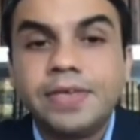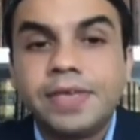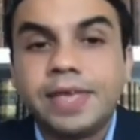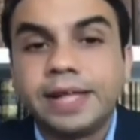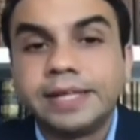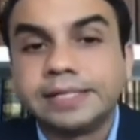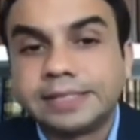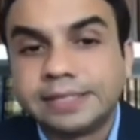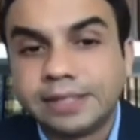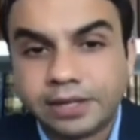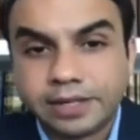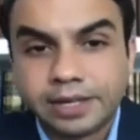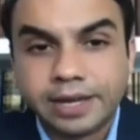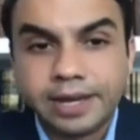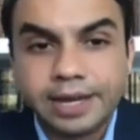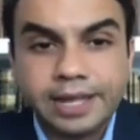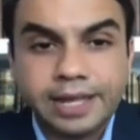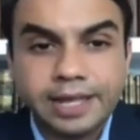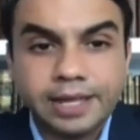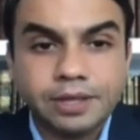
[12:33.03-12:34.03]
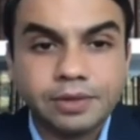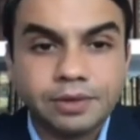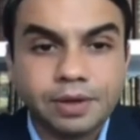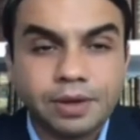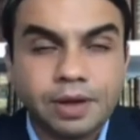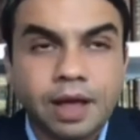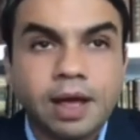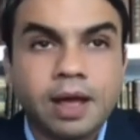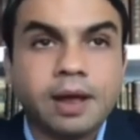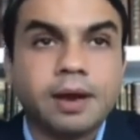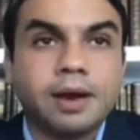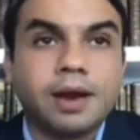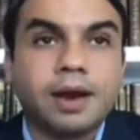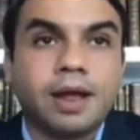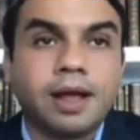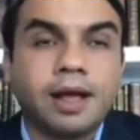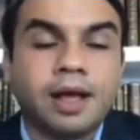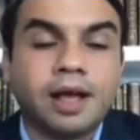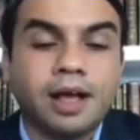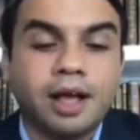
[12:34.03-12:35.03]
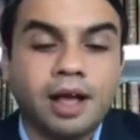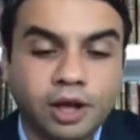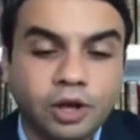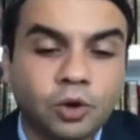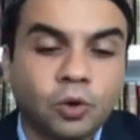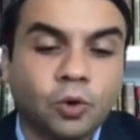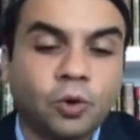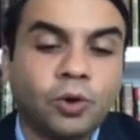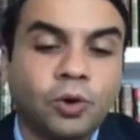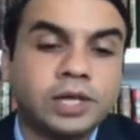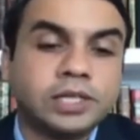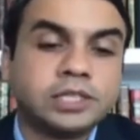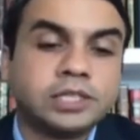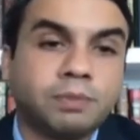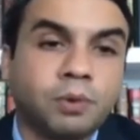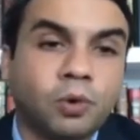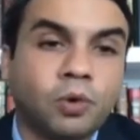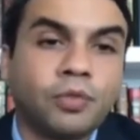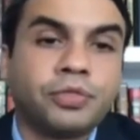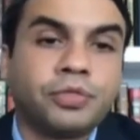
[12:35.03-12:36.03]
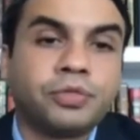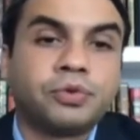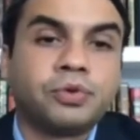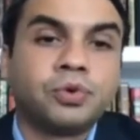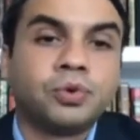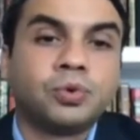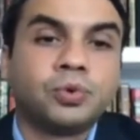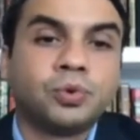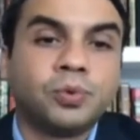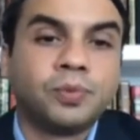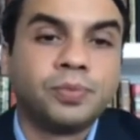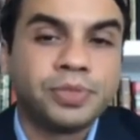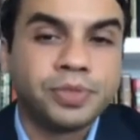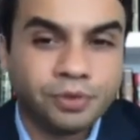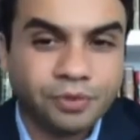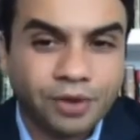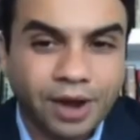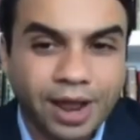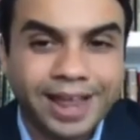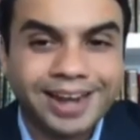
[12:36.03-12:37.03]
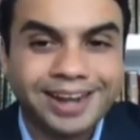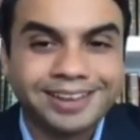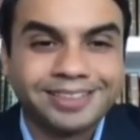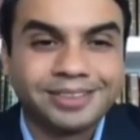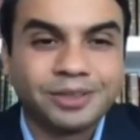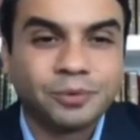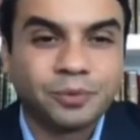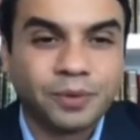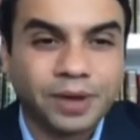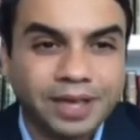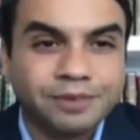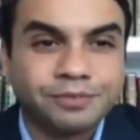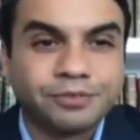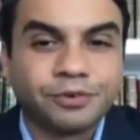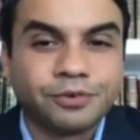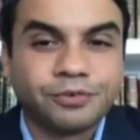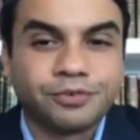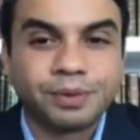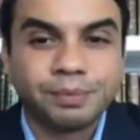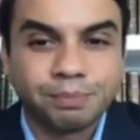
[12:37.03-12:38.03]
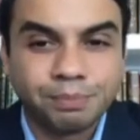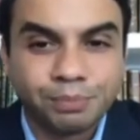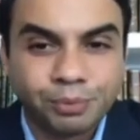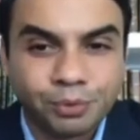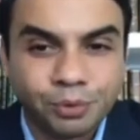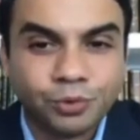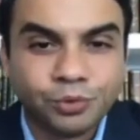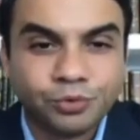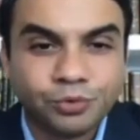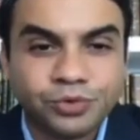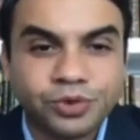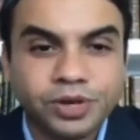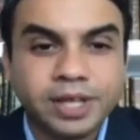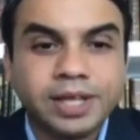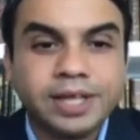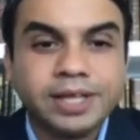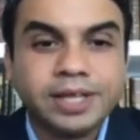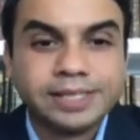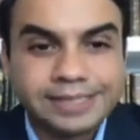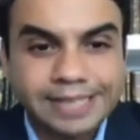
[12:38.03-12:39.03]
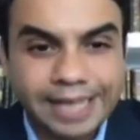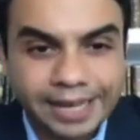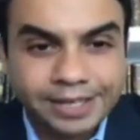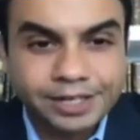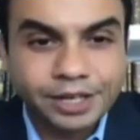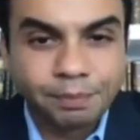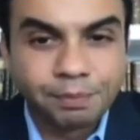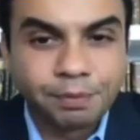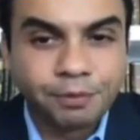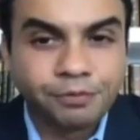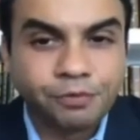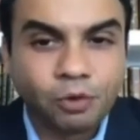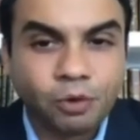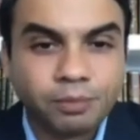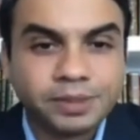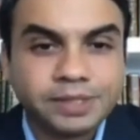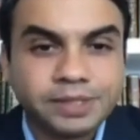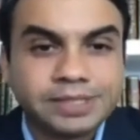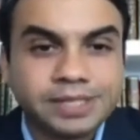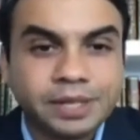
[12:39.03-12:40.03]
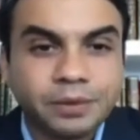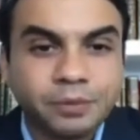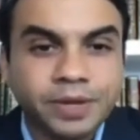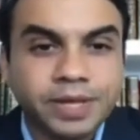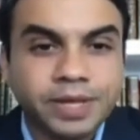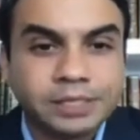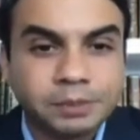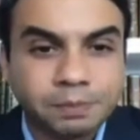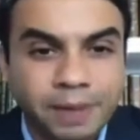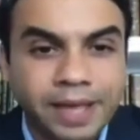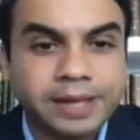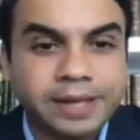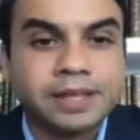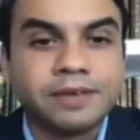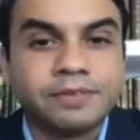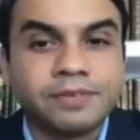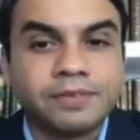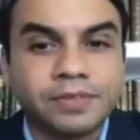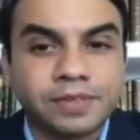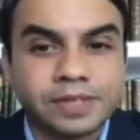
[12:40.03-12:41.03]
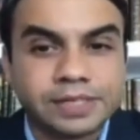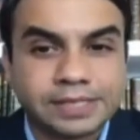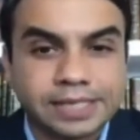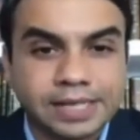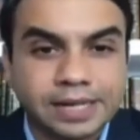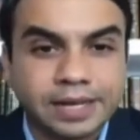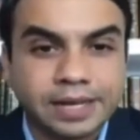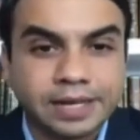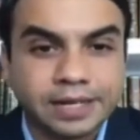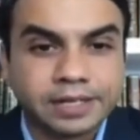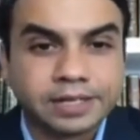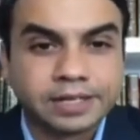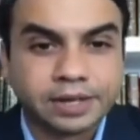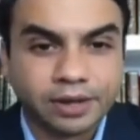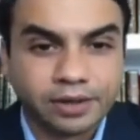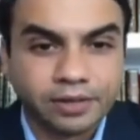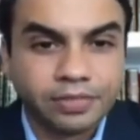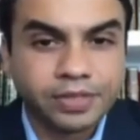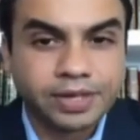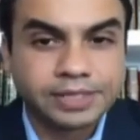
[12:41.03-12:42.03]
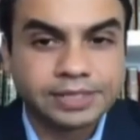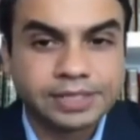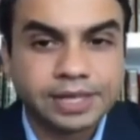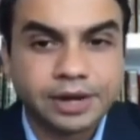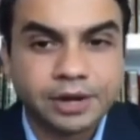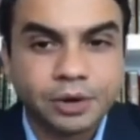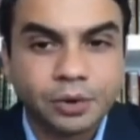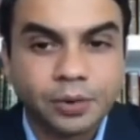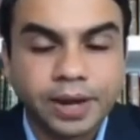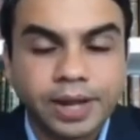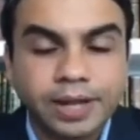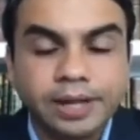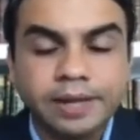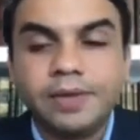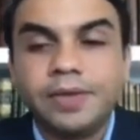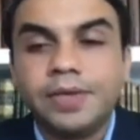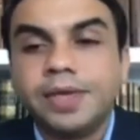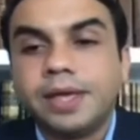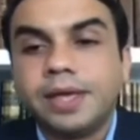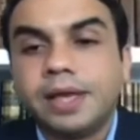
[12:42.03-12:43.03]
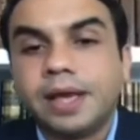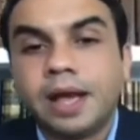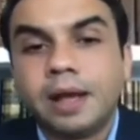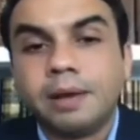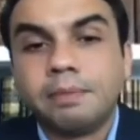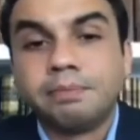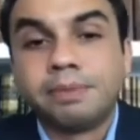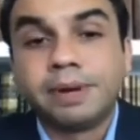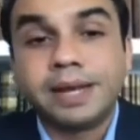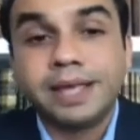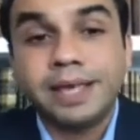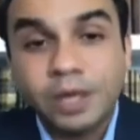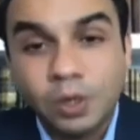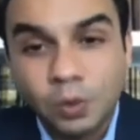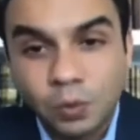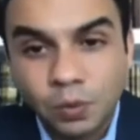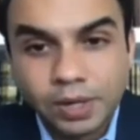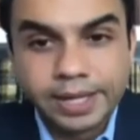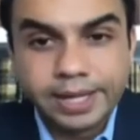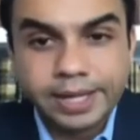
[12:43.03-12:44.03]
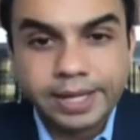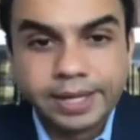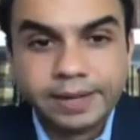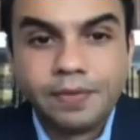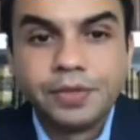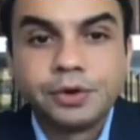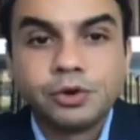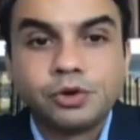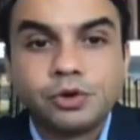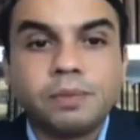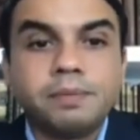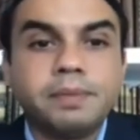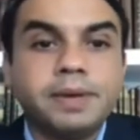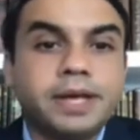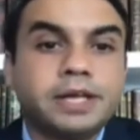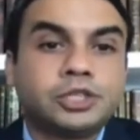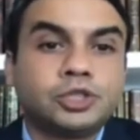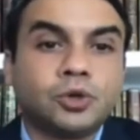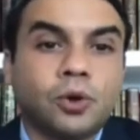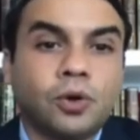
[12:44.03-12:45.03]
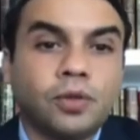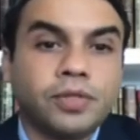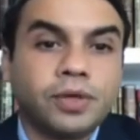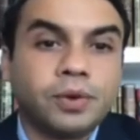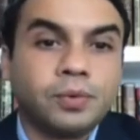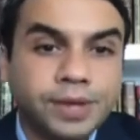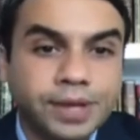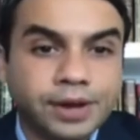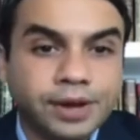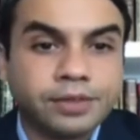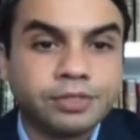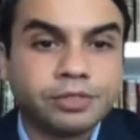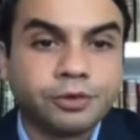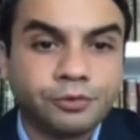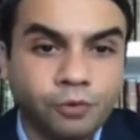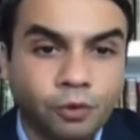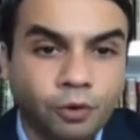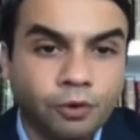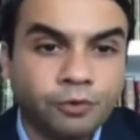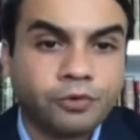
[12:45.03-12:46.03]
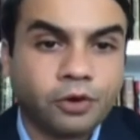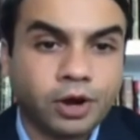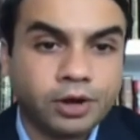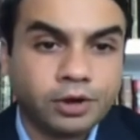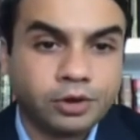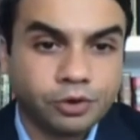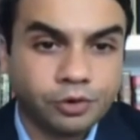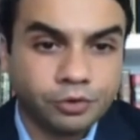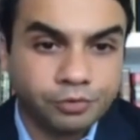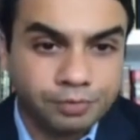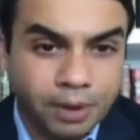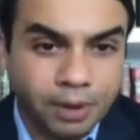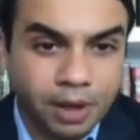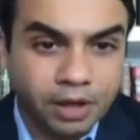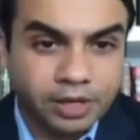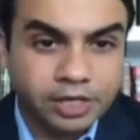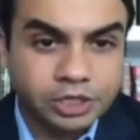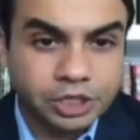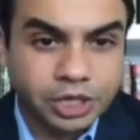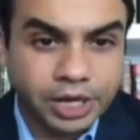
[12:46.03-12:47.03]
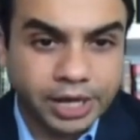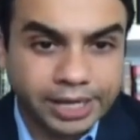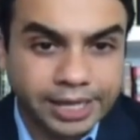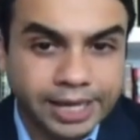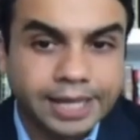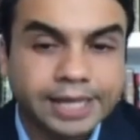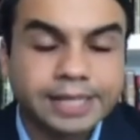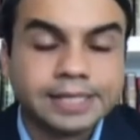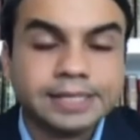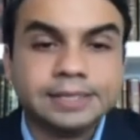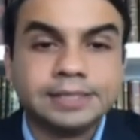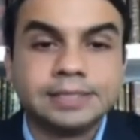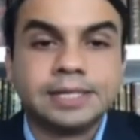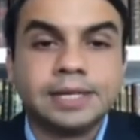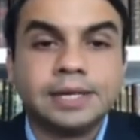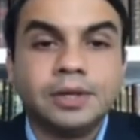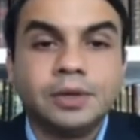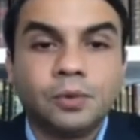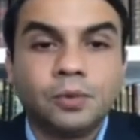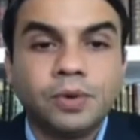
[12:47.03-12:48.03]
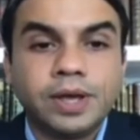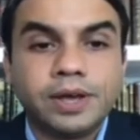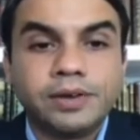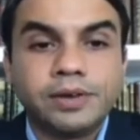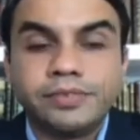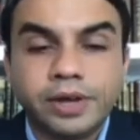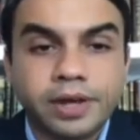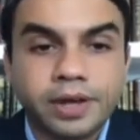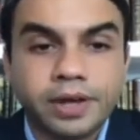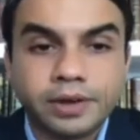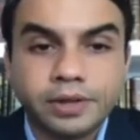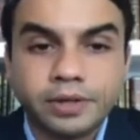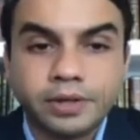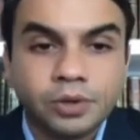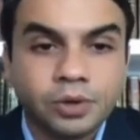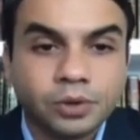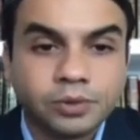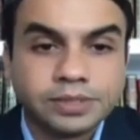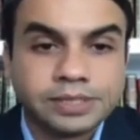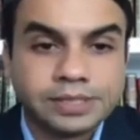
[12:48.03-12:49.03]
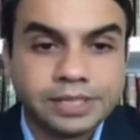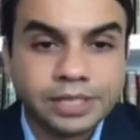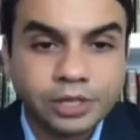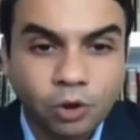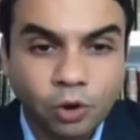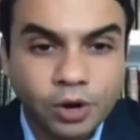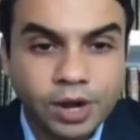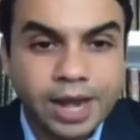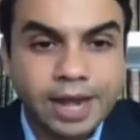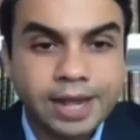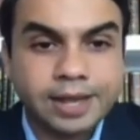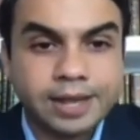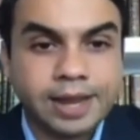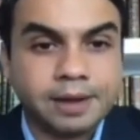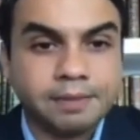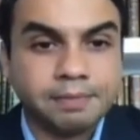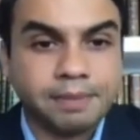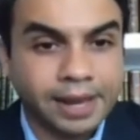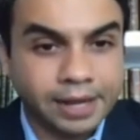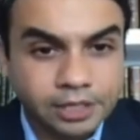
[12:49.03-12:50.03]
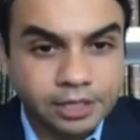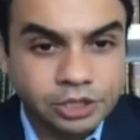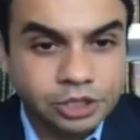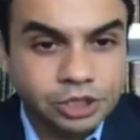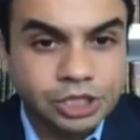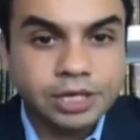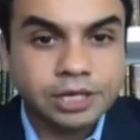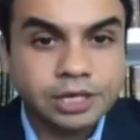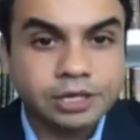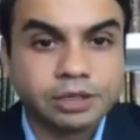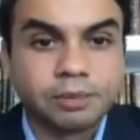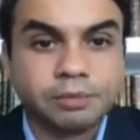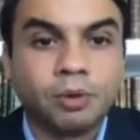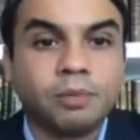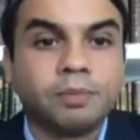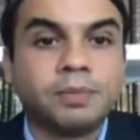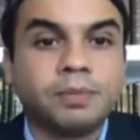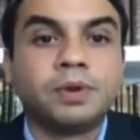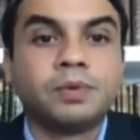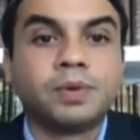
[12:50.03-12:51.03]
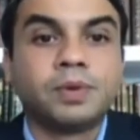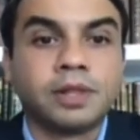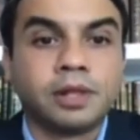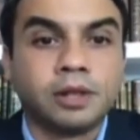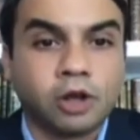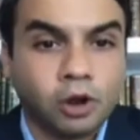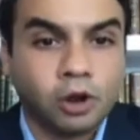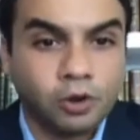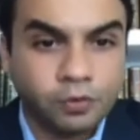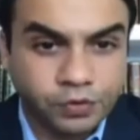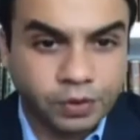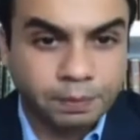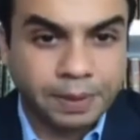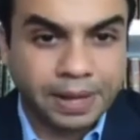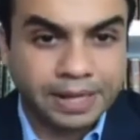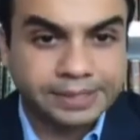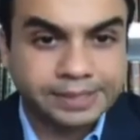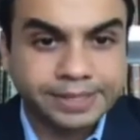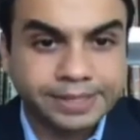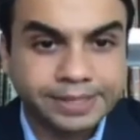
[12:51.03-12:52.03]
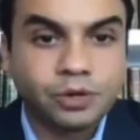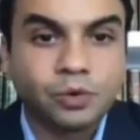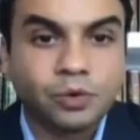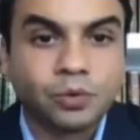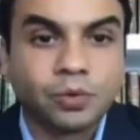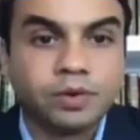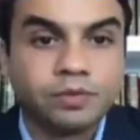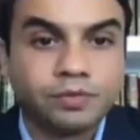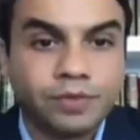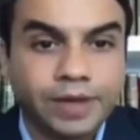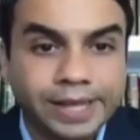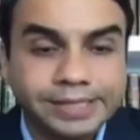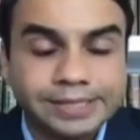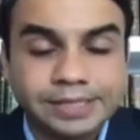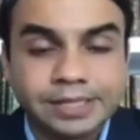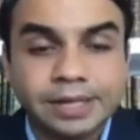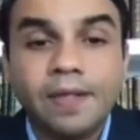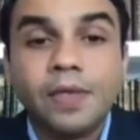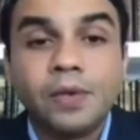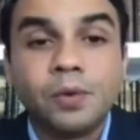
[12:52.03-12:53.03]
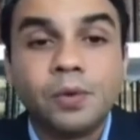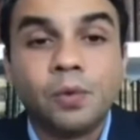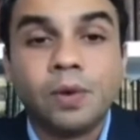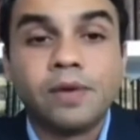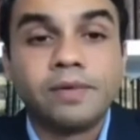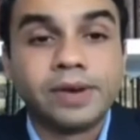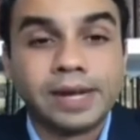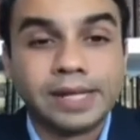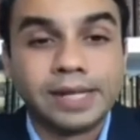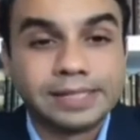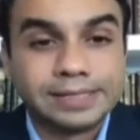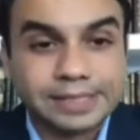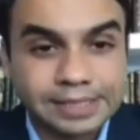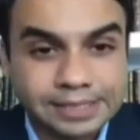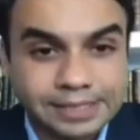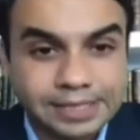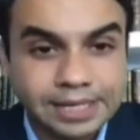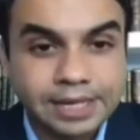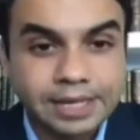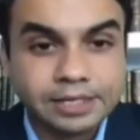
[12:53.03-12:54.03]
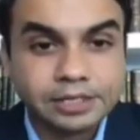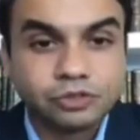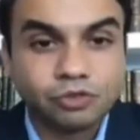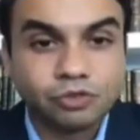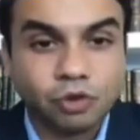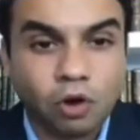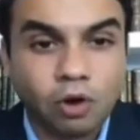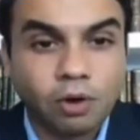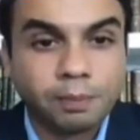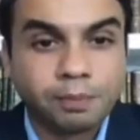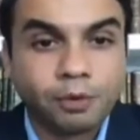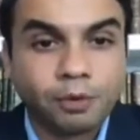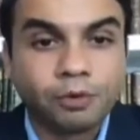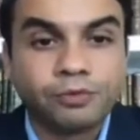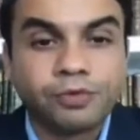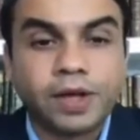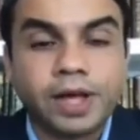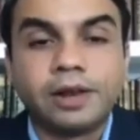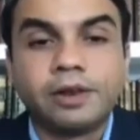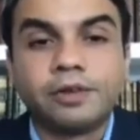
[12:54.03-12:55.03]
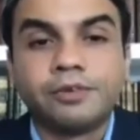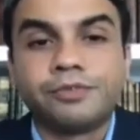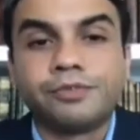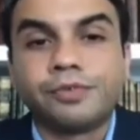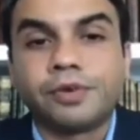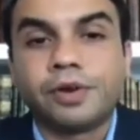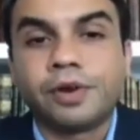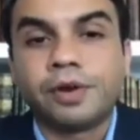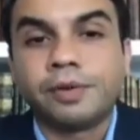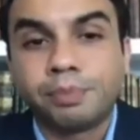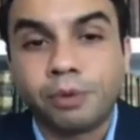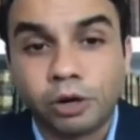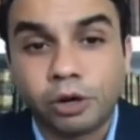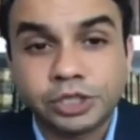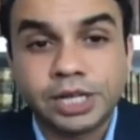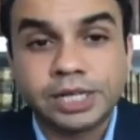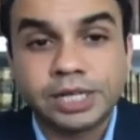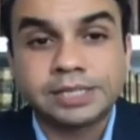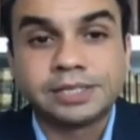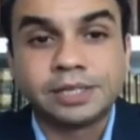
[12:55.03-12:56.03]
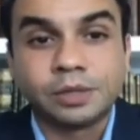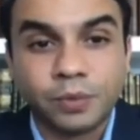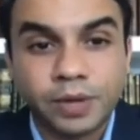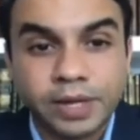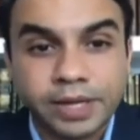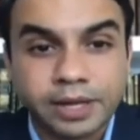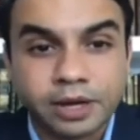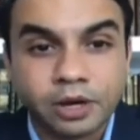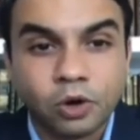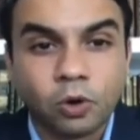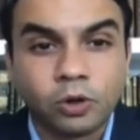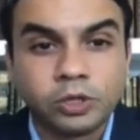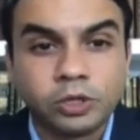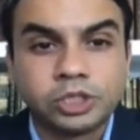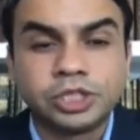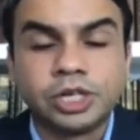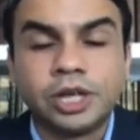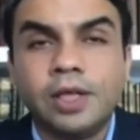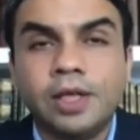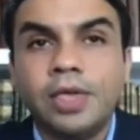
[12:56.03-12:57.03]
And certainly our goal is both to ride the wave of improved sector performance that we expect given the cyclical term that is underway, but equally to make sure that we are at the forefront of market share gains. We have a zero net debt balance sheet at the moment with a lot of capacity to invest. We have an existing strong profile of projects that we can launch.